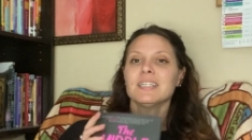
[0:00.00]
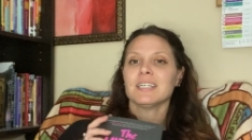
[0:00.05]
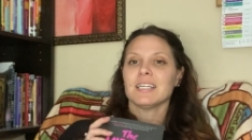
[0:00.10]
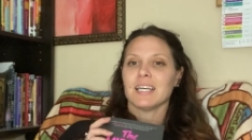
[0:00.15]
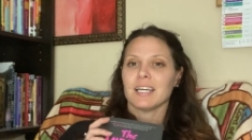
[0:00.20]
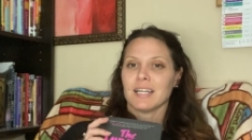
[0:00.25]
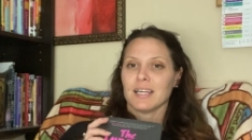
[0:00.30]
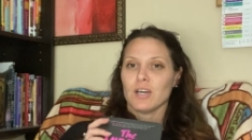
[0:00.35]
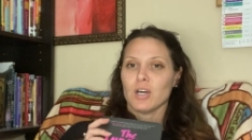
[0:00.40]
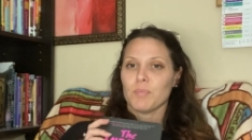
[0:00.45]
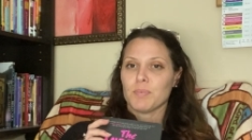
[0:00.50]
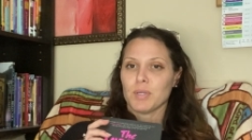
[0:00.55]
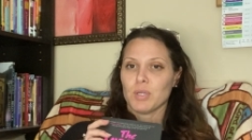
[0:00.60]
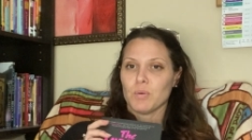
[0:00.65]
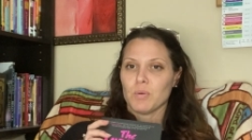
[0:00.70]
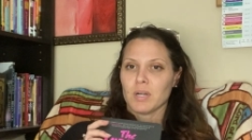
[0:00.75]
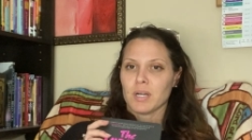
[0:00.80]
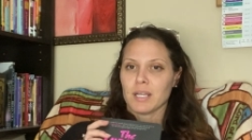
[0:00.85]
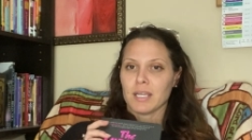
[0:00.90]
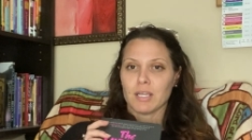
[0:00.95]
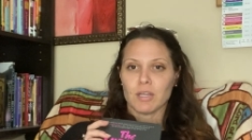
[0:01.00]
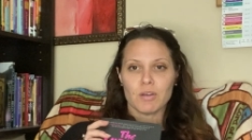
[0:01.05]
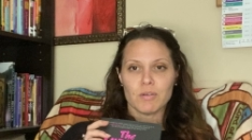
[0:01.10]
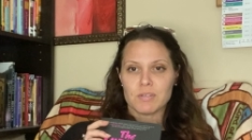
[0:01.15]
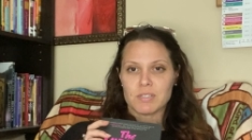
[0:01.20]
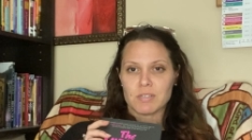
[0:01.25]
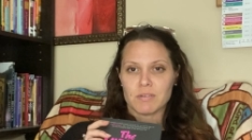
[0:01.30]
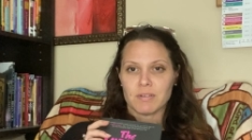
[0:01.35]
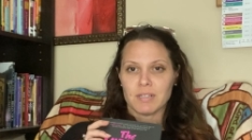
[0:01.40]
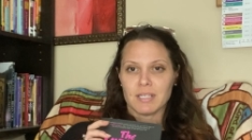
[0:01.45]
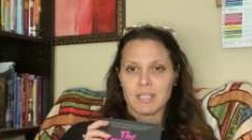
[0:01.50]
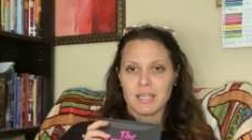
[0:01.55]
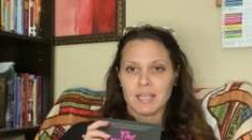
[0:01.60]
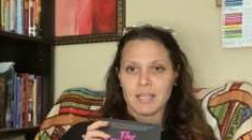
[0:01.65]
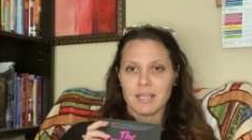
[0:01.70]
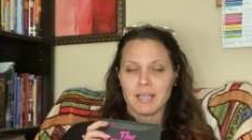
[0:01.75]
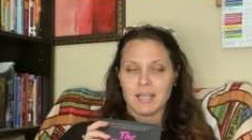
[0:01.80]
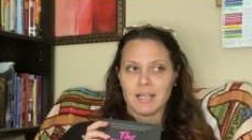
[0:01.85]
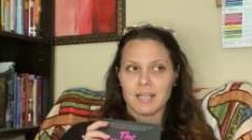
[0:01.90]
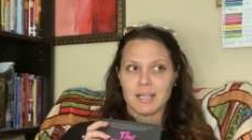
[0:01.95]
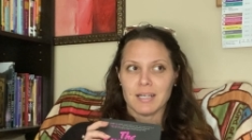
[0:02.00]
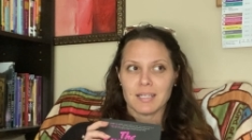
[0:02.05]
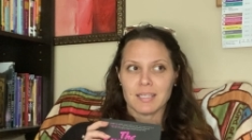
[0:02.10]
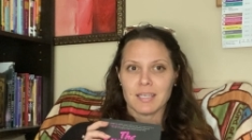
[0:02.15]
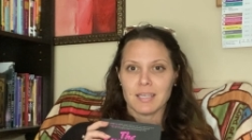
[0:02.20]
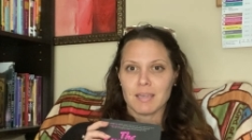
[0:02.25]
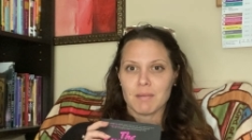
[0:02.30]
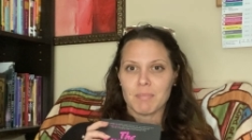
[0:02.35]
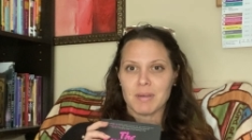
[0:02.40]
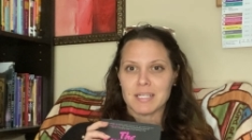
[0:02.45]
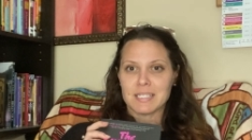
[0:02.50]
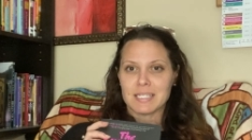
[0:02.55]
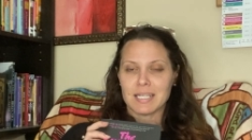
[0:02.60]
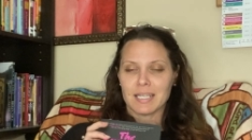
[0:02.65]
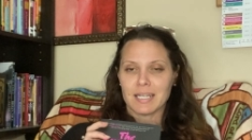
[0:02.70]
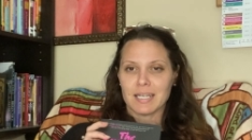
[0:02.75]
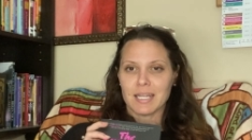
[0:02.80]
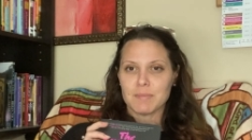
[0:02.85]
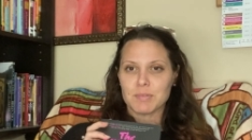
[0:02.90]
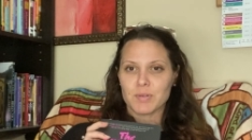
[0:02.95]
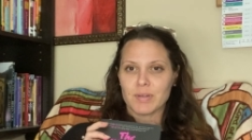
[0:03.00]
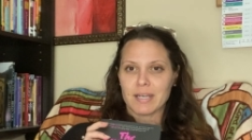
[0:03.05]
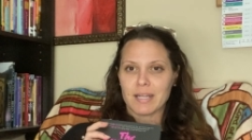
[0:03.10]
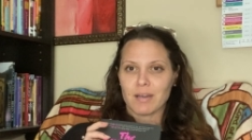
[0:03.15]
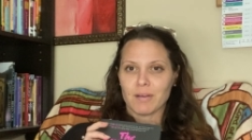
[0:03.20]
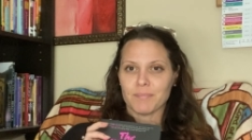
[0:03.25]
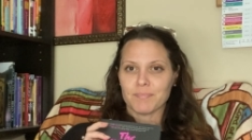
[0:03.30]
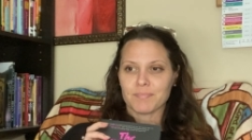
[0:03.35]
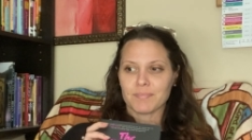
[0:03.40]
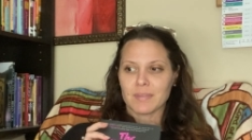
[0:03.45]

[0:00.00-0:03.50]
And I hope you are in Costa Rica kicking butt and taking names right now,